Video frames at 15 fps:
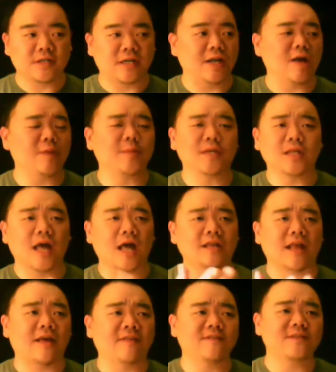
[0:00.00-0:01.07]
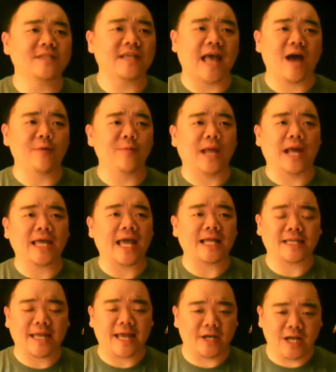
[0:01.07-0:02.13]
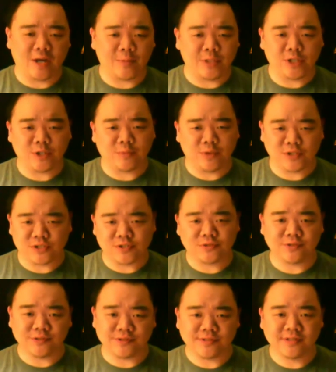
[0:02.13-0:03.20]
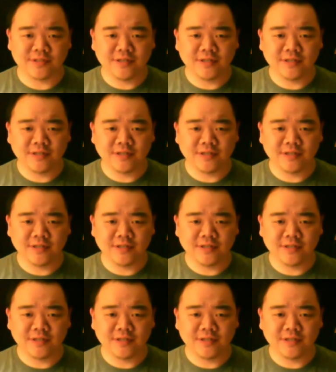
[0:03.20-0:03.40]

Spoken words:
And I mean, I've seen I can't count how many commercials.